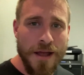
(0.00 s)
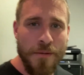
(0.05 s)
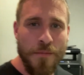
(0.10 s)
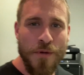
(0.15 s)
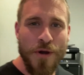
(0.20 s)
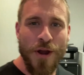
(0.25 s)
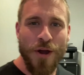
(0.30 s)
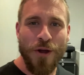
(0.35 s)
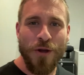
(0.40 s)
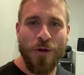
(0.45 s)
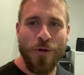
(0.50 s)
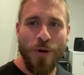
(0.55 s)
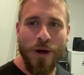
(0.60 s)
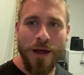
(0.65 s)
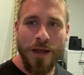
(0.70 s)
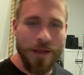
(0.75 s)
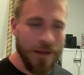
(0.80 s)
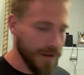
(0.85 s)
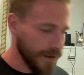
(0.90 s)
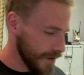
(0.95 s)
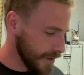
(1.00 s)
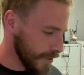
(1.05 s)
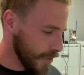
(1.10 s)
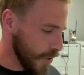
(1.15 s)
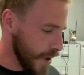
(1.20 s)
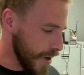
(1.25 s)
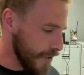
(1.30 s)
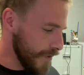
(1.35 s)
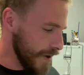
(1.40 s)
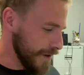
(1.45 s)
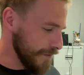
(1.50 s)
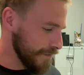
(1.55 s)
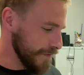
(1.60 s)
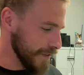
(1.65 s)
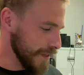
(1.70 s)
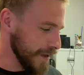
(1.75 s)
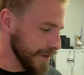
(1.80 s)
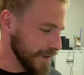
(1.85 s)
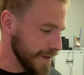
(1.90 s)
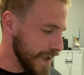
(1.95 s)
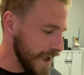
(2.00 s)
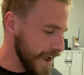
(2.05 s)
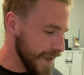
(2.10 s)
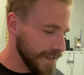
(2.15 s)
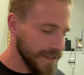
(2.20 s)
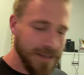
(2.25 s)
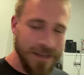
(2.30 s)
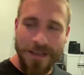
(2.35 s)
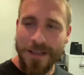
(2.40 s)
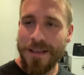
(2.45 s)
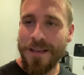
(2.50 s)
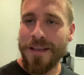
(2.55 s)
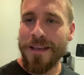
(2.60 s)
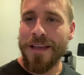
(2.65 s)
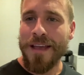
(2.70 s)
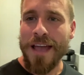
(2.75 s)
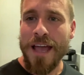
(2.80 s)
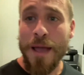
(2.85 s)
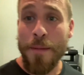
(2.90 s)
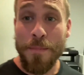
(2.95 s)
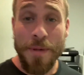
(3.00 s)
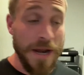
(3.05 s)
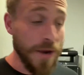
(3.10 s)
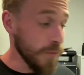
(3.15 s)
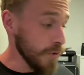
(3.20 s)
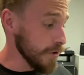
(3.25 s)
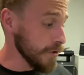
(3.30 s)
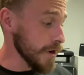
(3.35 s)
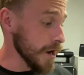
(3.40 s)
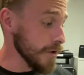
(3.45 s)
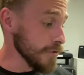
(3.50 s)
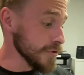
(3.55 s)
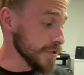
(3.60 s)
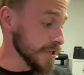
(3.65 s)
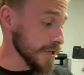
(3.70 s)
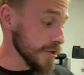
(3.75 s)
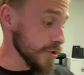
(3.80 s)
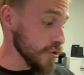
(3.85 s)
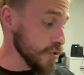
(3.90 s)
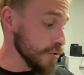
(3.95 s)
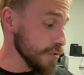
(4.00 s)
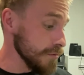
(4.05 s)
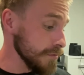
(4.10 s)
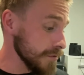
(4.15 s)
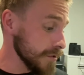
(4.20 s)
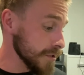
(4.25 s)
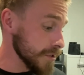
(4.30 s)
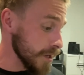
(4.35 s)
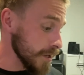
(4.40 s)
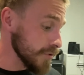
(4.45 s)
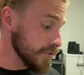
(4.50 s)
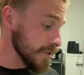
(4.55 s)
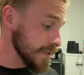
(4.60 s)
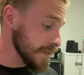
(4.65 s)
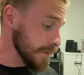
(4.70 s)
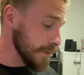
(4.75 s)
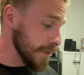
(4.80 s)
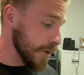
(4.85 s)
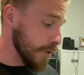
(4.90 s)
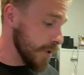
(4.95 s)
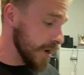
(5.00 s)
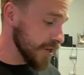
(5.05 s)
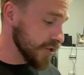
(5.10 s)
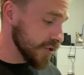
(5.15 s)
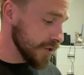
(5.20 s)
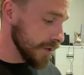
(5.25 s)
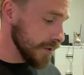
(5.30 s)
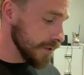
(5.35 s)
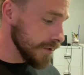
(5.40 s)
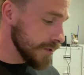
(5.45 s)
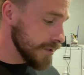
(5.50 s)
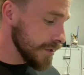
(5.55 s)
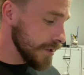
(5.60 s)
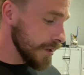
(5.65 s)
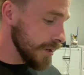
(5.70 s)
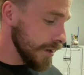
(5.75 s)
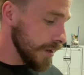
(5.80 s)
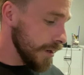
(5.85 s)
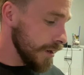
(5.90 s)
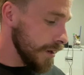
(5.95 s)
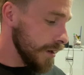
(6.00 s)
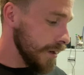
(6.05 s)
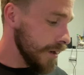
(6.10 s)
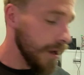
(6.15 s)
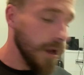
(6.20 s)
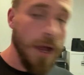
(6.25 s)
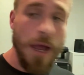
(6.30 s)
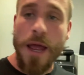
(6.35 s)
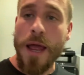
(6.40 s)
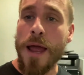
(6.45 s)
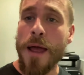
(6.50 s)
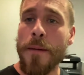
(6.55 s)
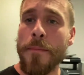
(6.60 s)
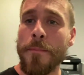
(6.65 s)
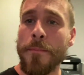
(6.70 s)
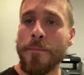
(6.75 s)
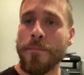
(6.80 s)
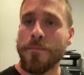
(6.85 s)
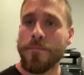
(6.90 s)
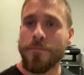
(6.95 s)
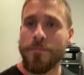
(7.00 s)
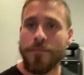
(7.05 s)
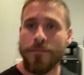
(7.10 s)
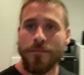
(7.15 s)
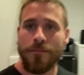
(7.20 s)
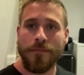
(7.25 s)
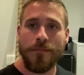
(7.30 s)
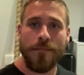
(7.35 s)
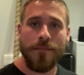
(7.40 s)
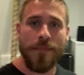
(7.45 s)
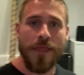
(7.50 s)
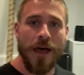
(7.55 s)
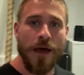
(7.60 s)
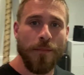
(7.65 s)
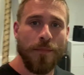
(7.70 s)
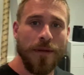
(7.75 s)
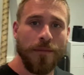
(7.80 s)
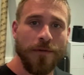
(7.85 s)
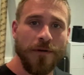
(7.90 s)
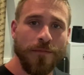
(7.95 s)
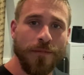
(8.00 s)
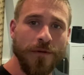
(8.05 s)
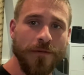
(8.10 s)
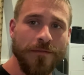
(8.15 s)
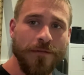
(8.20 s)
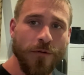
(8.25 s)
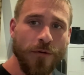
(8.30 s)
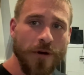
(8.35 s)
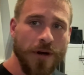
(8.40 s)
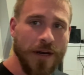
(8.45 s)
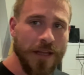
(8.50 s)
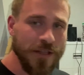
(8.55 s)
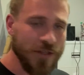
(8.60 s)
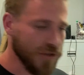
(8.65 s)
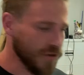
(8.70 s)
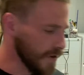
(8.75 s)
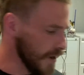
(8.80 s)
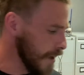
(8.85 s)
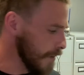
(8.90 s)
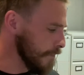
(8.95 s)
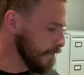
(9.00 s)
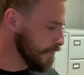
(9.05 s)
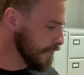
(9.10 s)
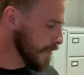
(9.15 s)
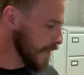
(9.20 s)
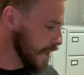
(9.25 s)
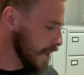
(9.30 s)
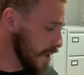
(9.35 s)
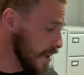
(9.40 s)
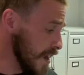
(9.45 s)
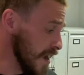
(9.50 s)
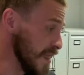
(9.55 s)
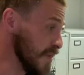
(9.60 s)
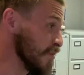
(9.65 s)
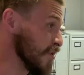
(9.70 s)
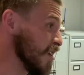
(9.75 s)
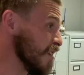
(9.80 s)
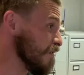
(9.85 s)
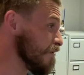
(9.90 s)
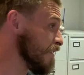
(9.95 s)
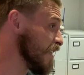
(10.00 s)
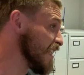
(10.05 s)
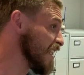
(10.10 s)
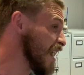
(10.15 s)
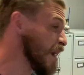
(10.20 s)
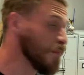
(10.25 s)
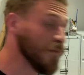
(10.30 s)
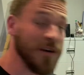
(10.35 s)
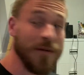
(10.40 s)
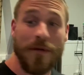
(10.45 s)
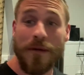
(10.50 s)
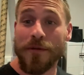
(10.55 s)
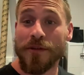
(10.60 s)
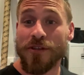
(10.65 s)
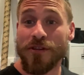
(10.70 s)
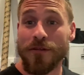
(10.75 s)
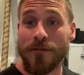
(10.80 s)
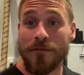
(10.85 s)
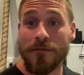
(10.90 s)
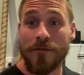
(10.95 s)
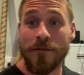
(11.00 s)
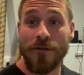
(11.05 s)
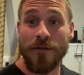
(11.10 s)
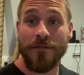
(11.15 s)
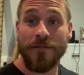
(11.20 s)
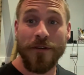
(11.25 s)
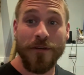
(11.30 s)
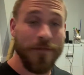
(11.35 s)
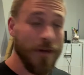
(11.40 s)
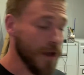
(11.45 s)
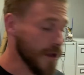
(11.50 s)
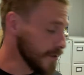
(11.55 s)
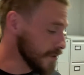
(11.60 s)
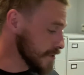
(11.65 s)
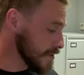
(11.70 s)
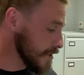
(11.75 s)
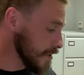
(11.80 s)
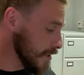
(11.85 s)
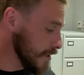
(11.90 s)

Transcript: We're not quite ready for that yet, but I will go to just answering some of the questions that people have put forward on Instagram, and then we'll go and find Amber and maybe do a few of hers.